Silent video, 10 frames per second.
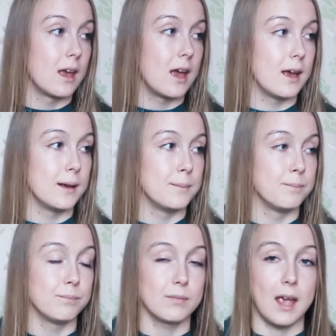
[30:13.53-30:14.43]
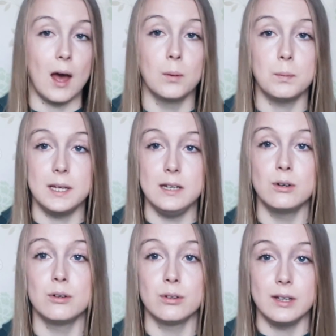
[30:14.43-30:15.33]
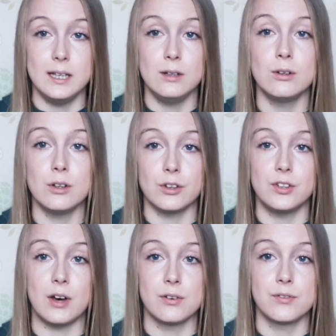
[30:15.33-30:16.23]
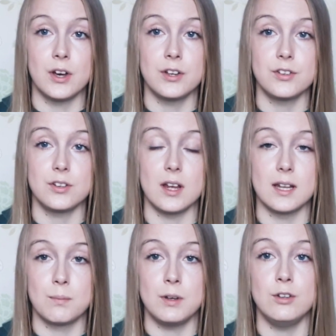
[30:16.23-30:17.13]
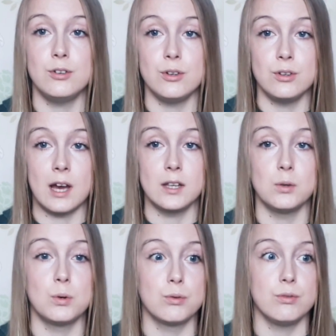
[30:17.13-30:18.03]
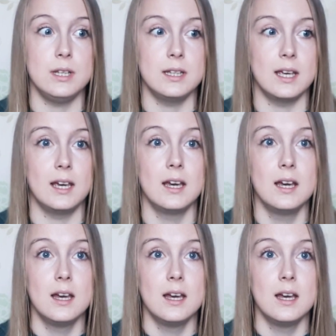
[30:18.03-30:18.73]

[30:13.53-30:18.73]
um, help heal heal yourself first and then when you do that you will really